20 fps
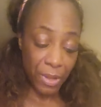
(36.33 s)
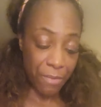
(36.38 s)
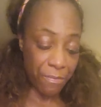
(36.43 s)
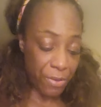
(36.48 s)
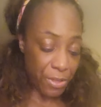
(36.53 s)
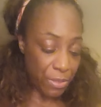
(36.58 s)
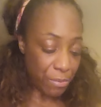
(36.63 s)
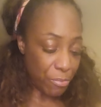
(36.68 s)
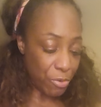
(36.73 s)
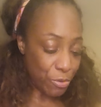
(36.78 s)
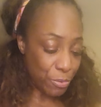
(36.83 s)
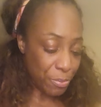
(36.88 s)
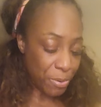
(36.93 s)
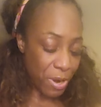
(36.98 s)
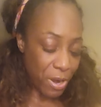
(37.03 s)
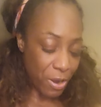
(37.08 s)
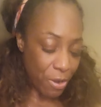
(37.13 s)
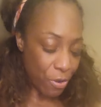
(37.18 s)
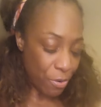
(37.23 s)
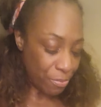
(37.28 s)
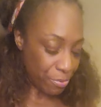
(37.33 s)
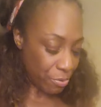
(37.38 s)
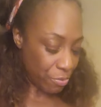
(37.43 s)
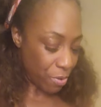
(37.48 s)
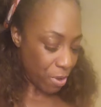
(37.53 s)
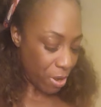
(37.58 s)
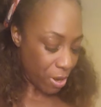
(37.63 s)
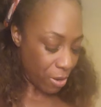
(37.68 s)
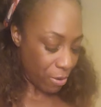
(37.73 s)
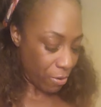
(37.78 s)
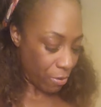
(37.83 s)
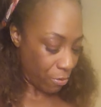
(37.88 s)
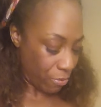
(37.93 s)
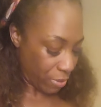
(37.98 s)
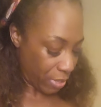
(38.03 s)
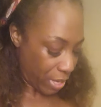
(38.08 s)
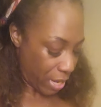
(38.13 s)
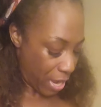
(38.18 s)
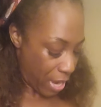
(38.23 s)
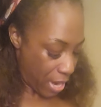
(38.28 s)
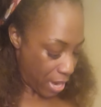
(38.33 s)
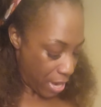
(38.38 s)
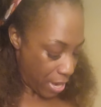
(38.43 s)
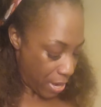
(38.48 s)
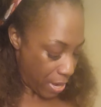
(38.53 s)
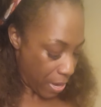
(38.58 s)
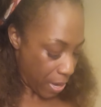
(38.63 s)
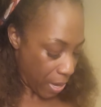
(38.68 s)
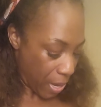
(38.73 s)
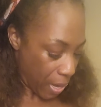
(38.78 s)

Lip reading: for the most part, I hope you all are okay